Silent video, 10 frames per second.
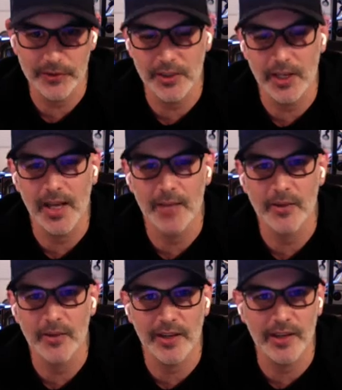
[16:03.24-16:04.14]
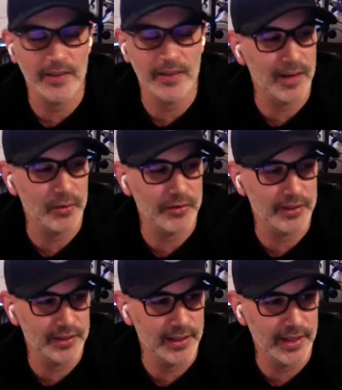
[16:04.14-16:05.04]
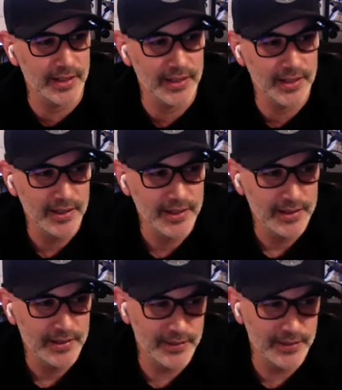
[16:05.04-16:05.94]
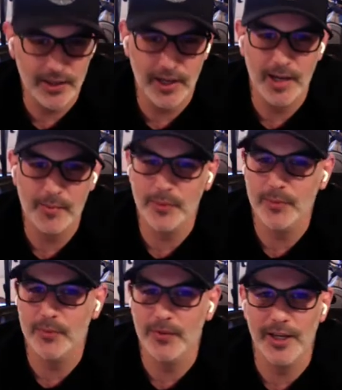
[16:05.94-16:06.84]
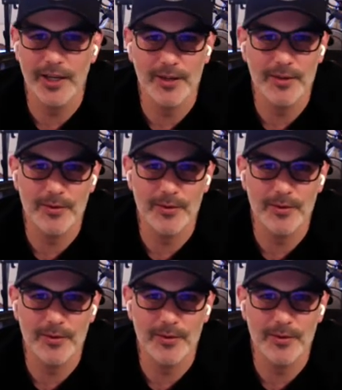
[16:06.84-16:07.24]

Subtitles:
listening habits, and I think I was in like the top like